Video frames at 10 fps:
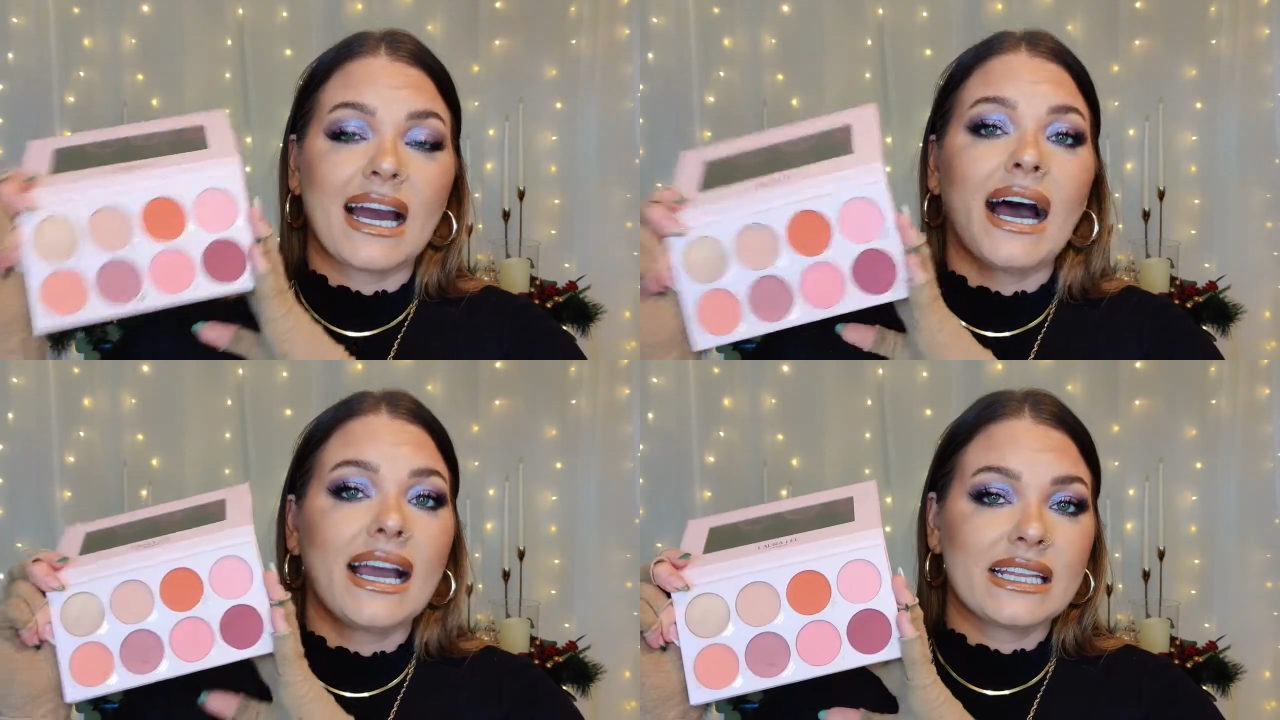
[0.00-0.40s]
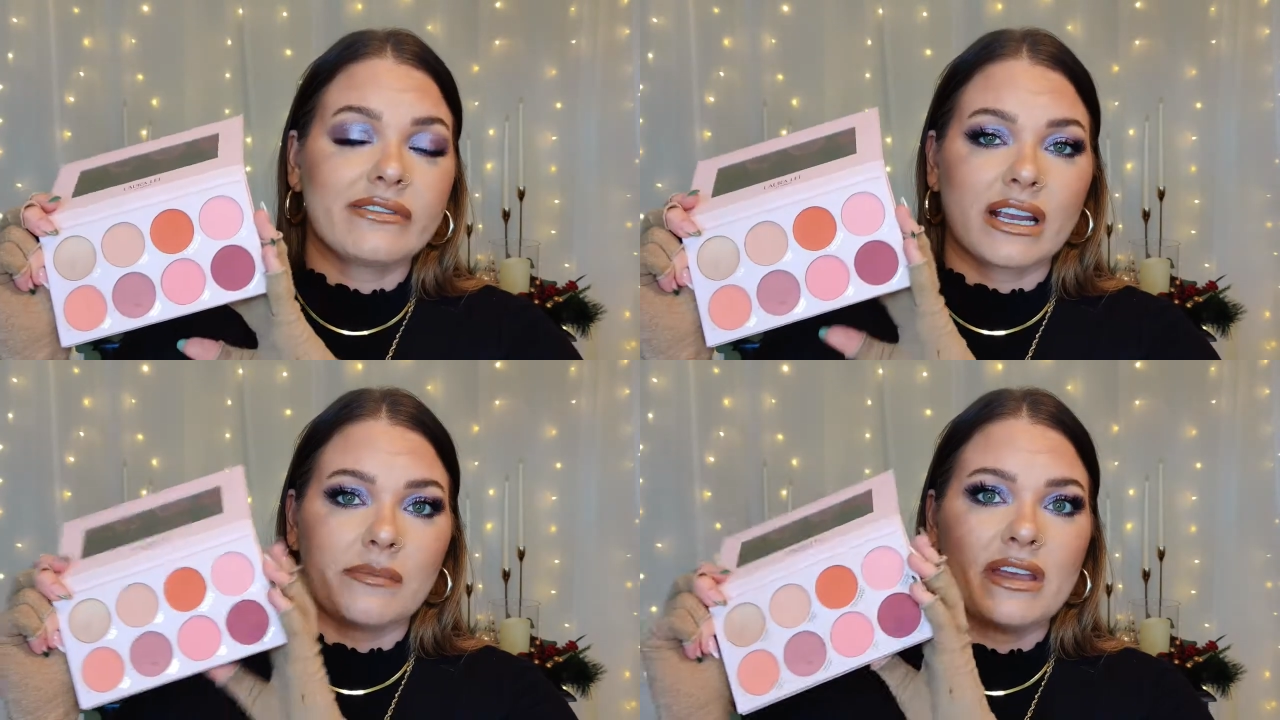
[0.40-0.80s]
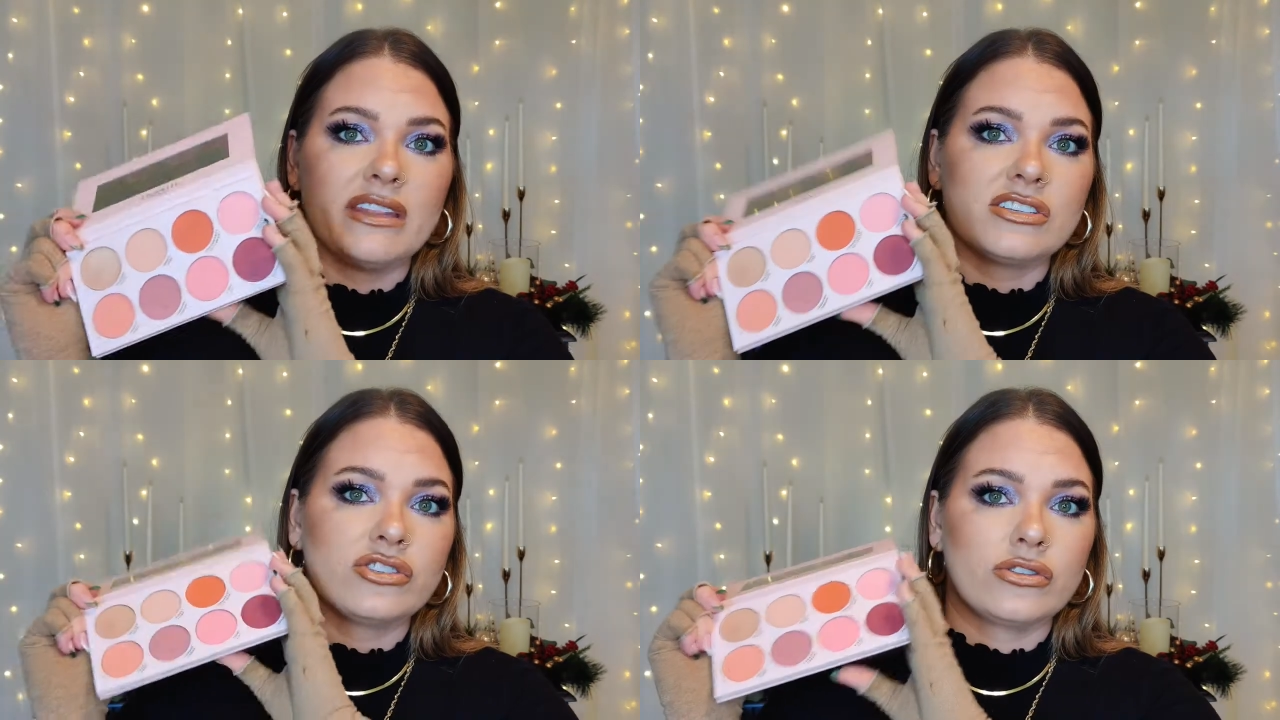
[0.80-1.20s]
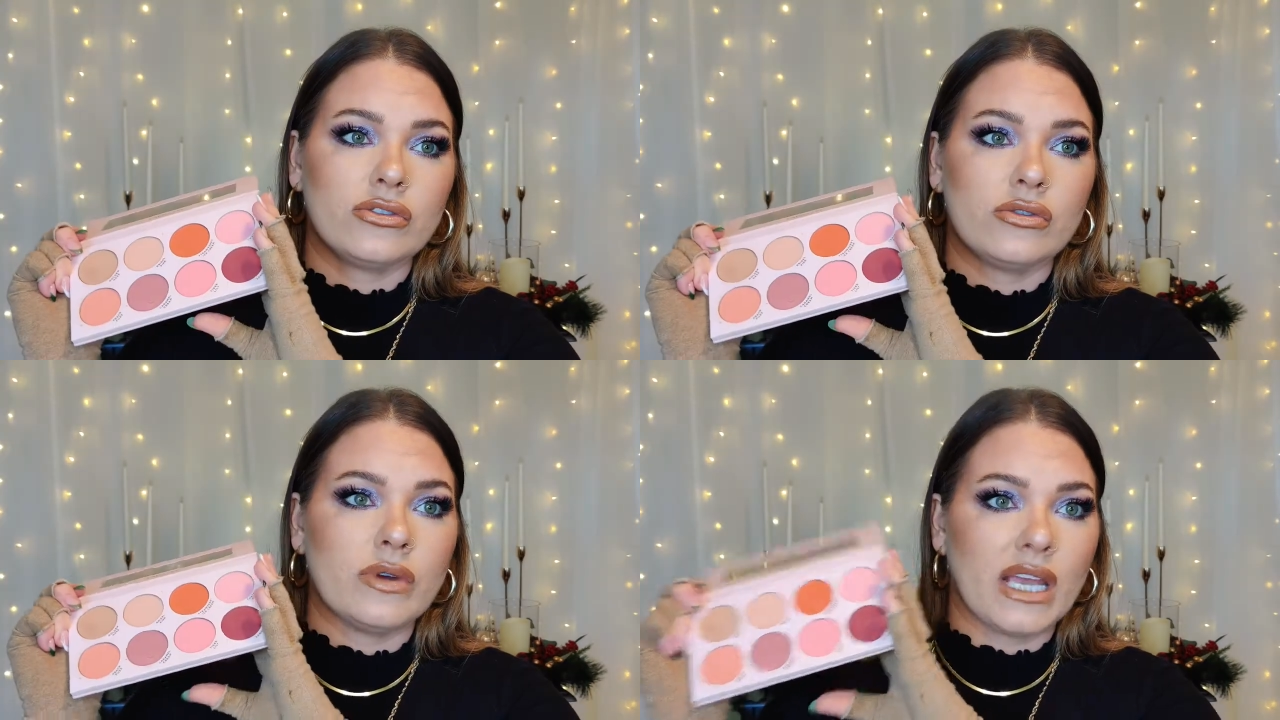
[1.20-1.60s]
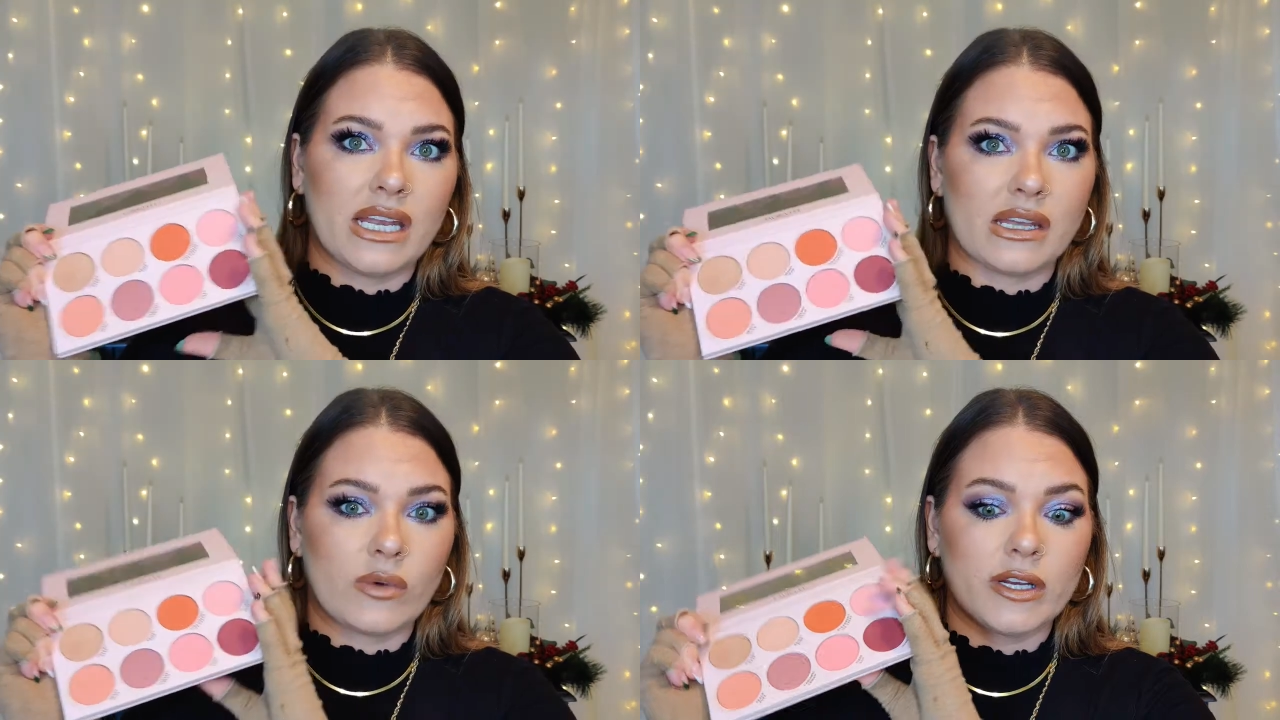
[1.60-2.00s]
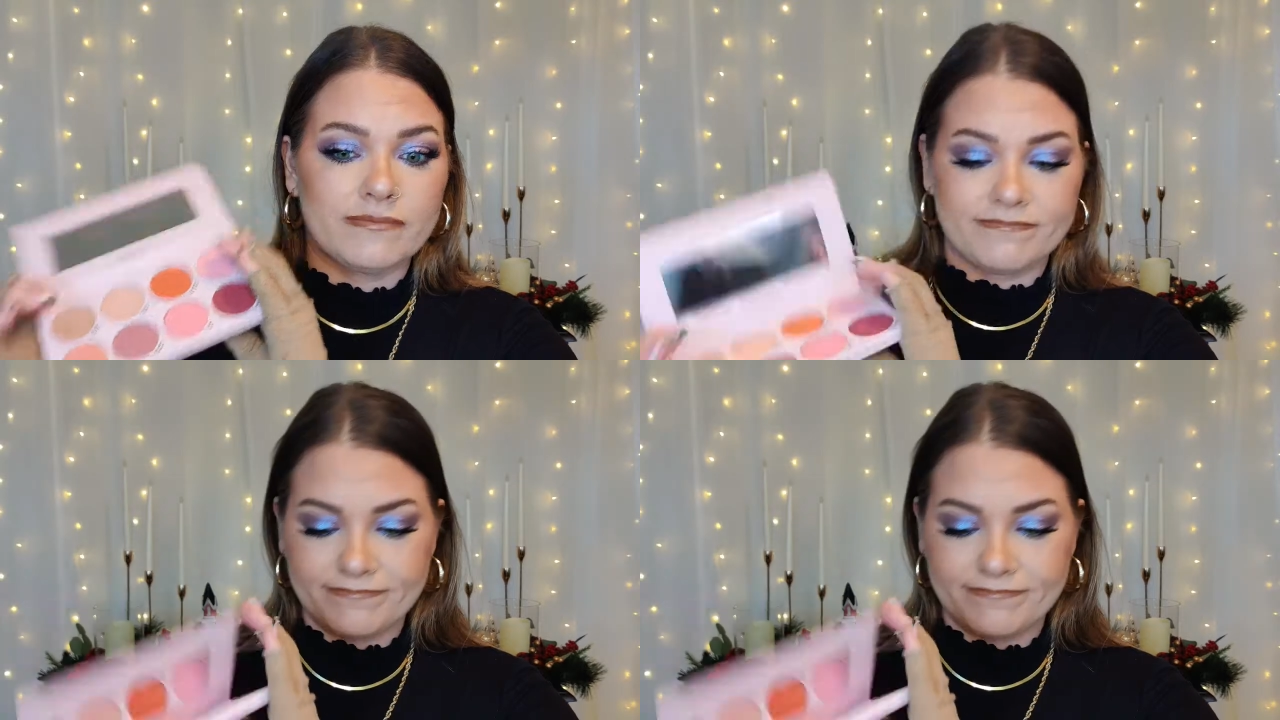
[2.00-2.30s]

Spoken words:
highly recommend this to anyone.